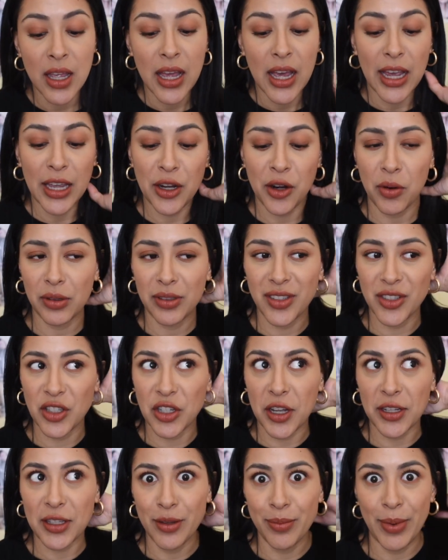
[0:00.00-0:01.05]
I know I just
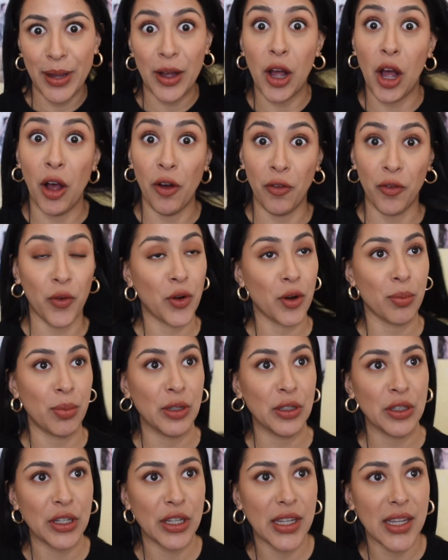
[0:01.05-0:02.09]
talked about
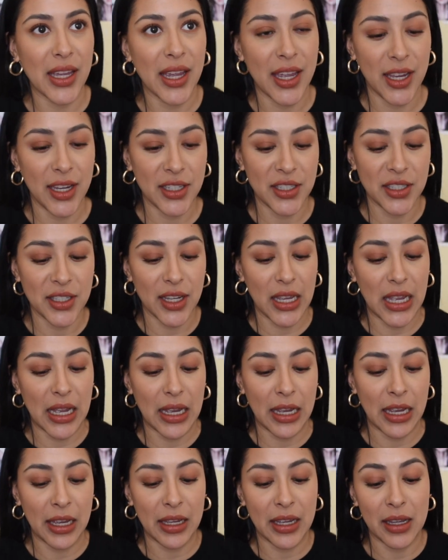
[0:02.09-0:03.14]
affordability, and
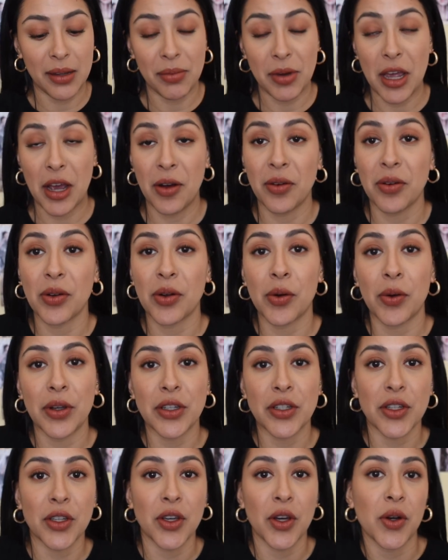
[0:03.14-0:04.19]
I am now going
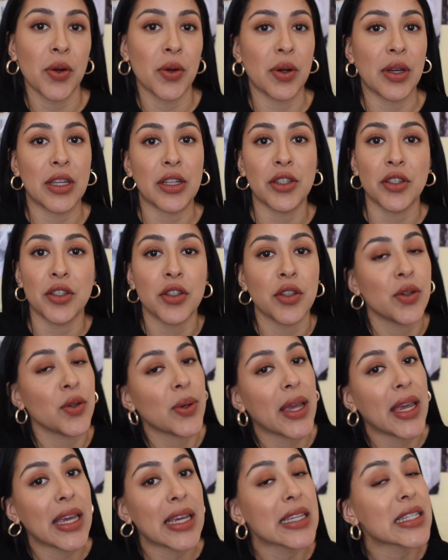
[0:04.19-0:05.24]
to go into
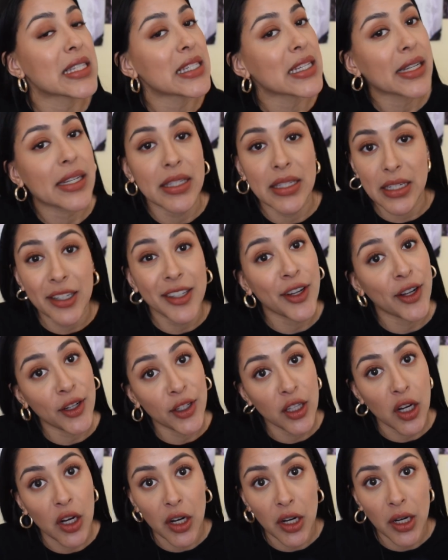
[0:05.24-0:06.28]
a
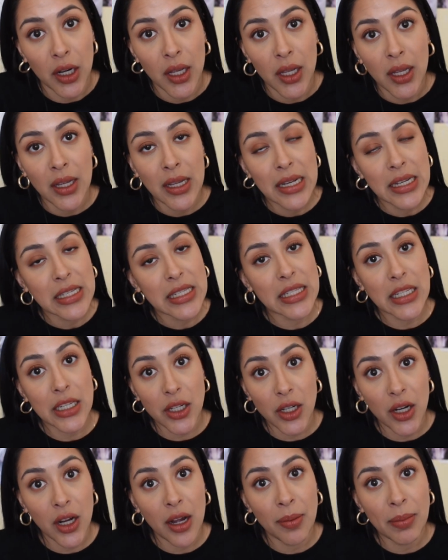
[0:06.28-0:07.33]
$60
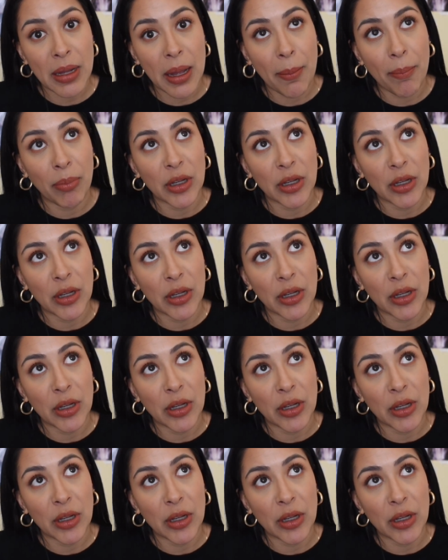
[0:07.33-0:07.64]
serum,